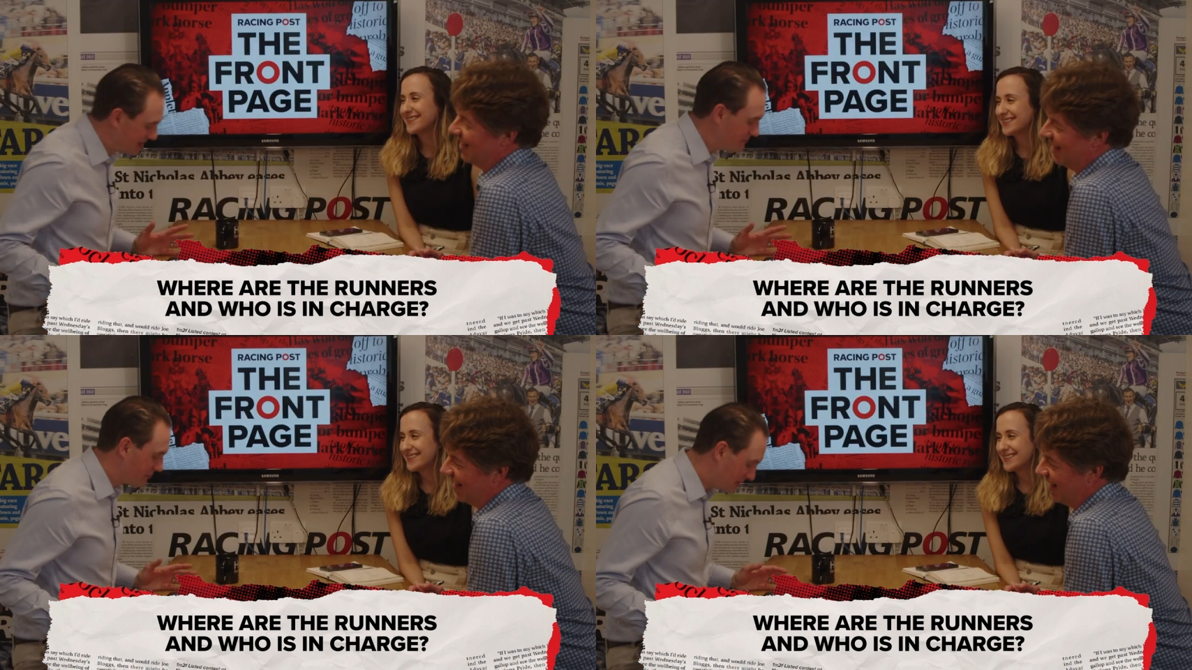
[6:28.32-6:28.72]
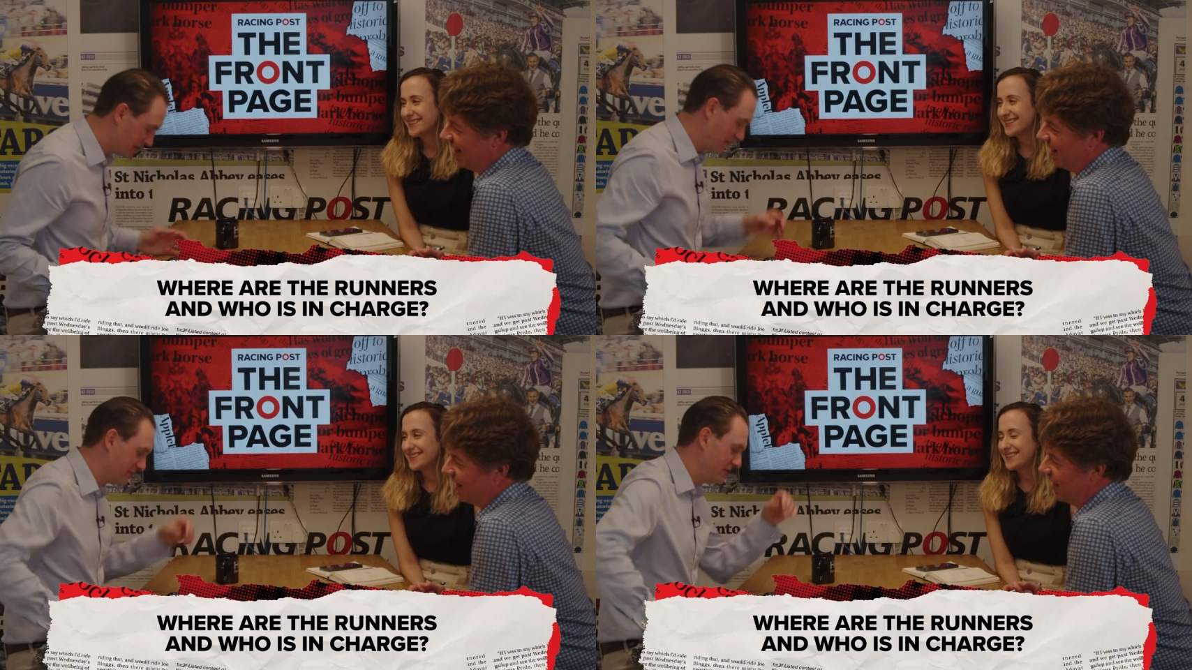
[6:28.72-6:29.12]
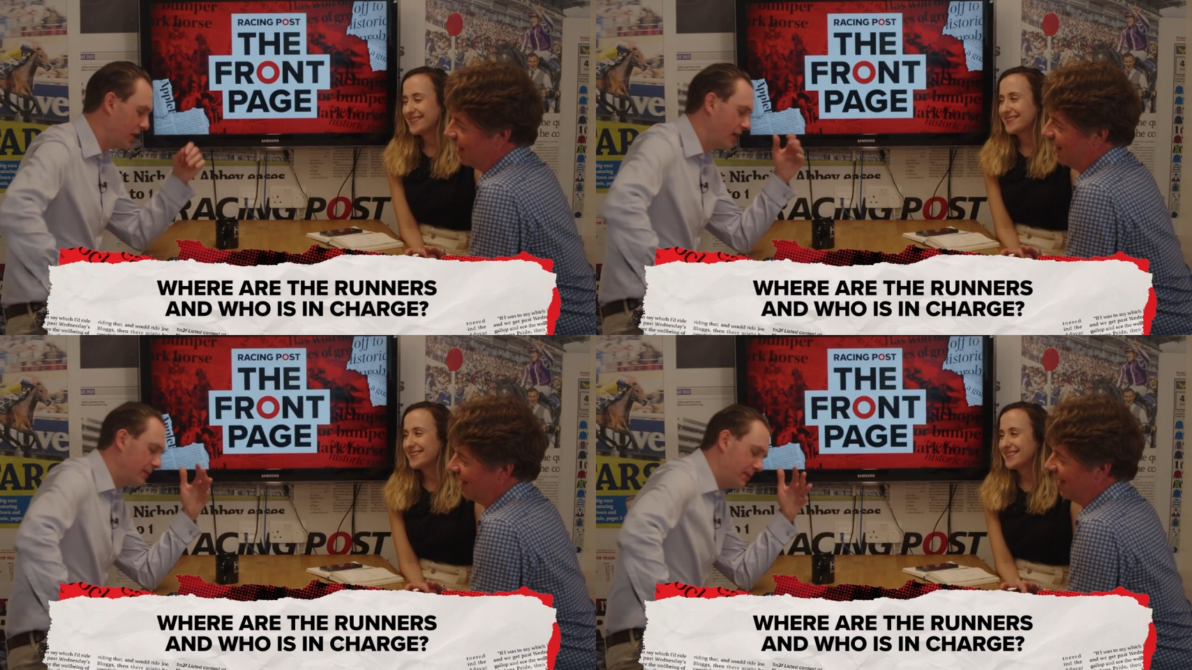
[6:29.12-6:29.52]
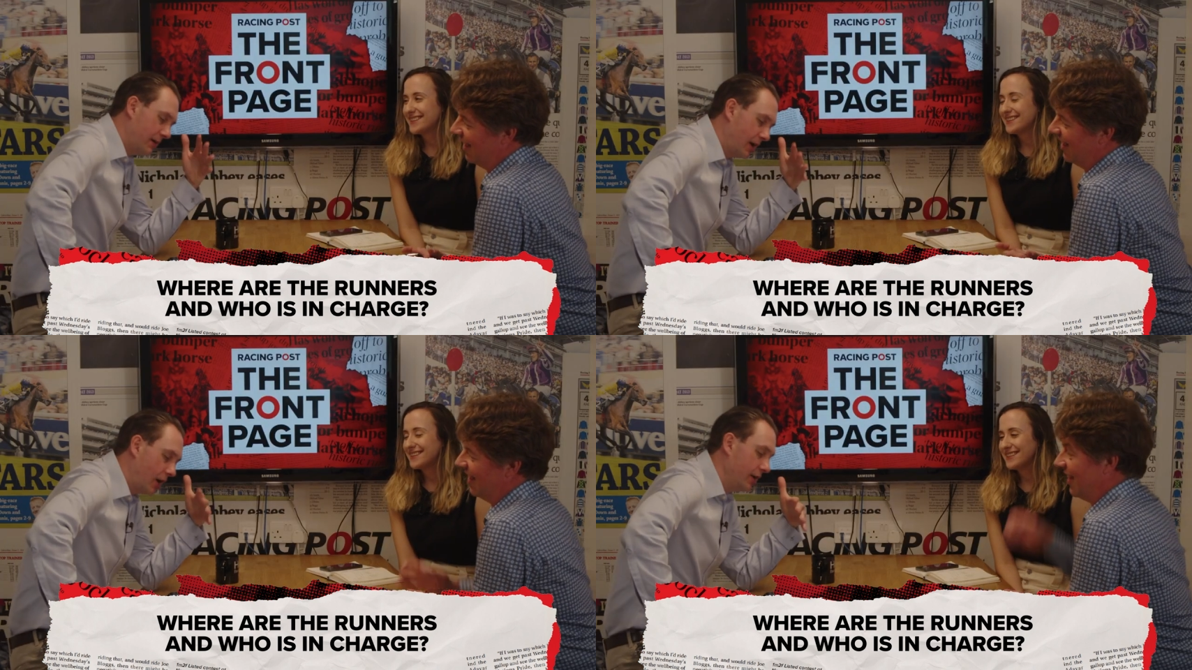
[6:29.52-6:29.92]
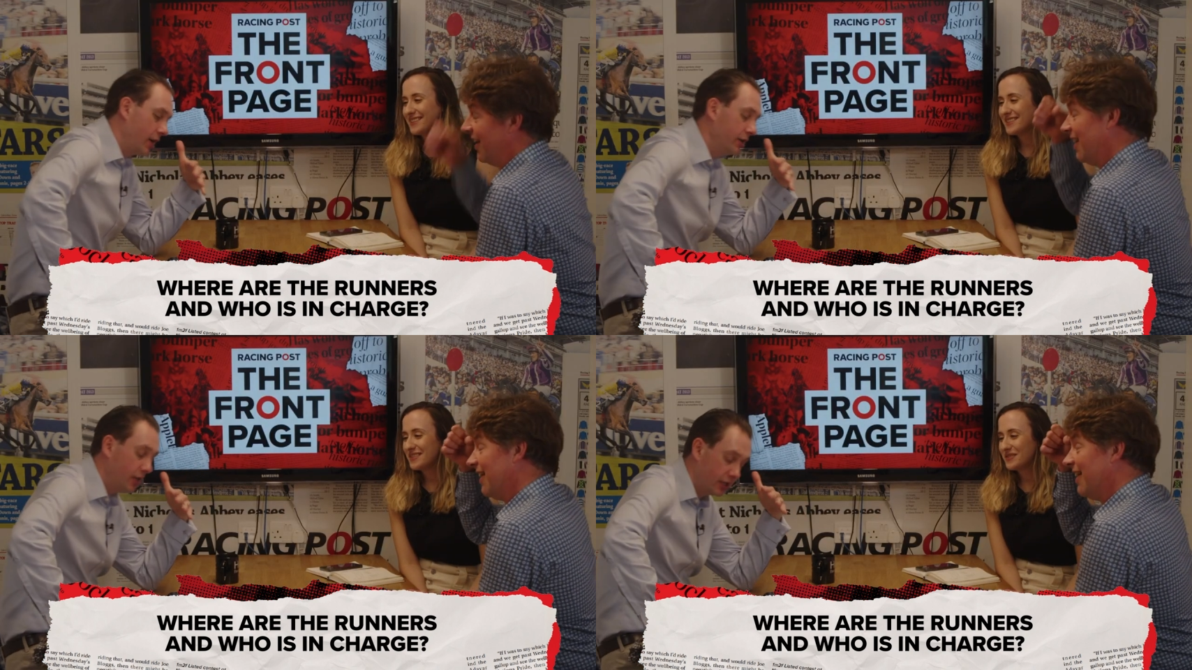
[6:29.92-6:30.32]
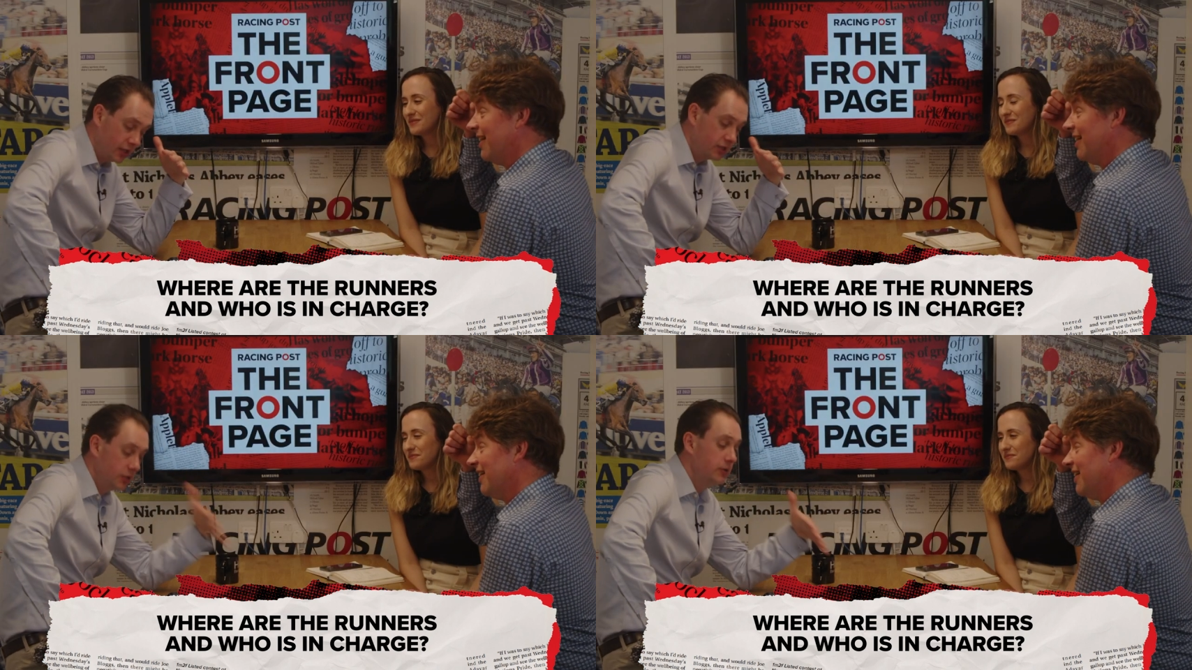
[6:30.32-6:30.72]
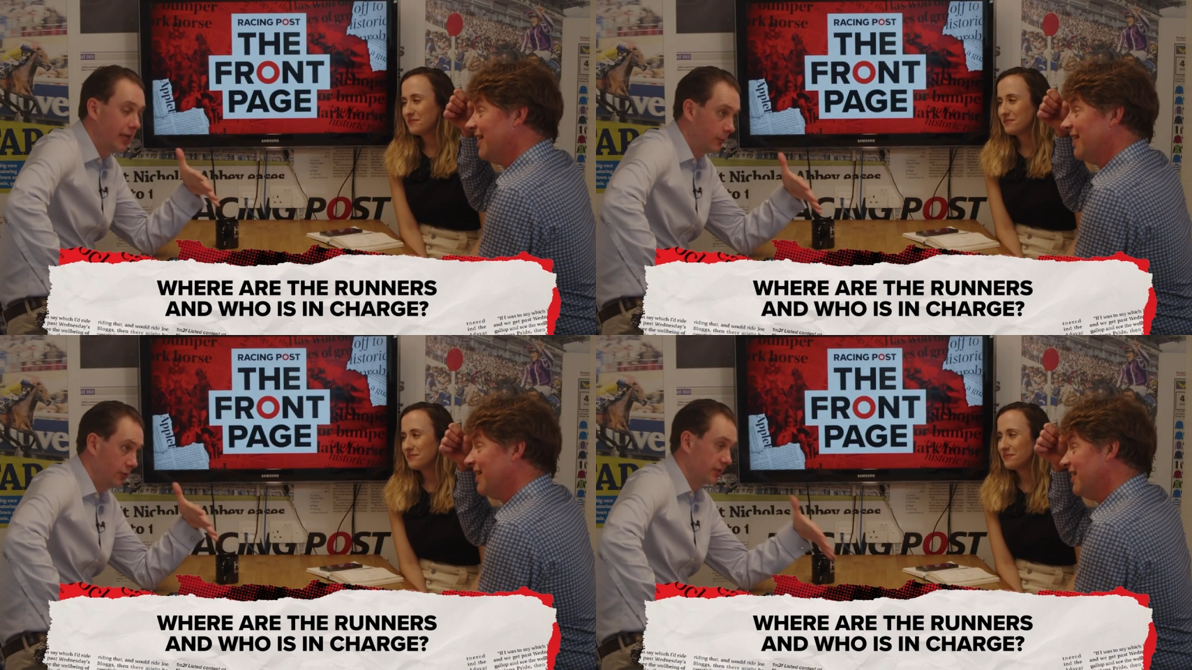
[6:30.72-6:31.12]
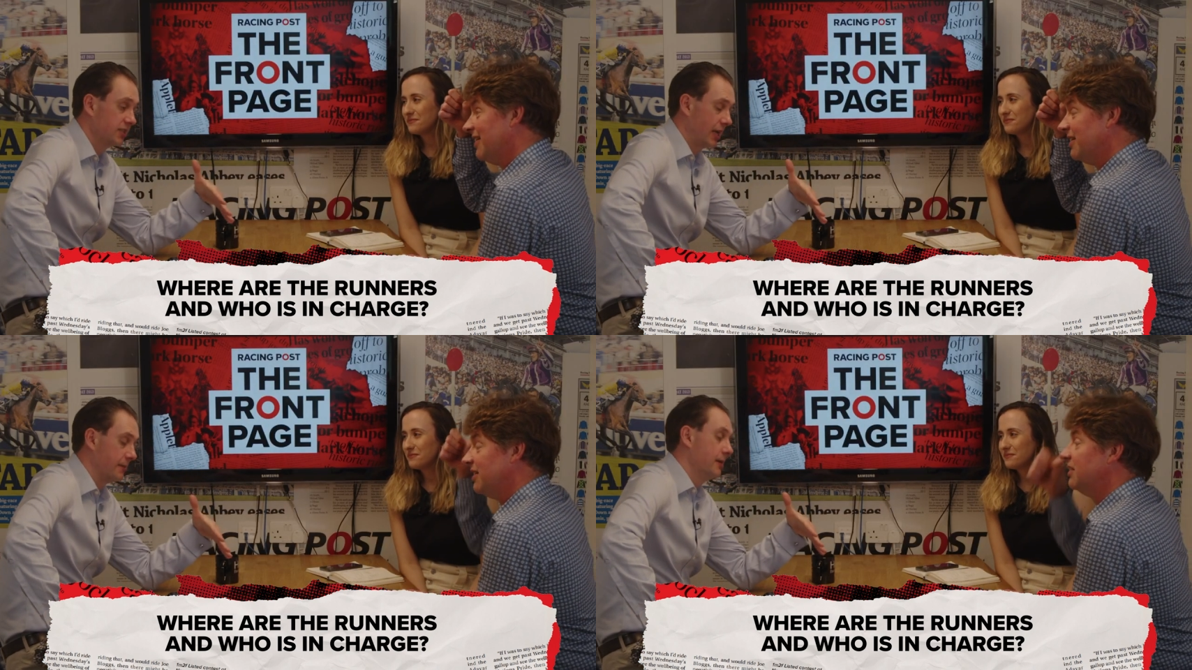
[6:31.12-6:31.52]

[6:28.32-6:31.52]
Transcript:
Speaker 1: impressive. No, I, I, and, I, and I do get what you're saying.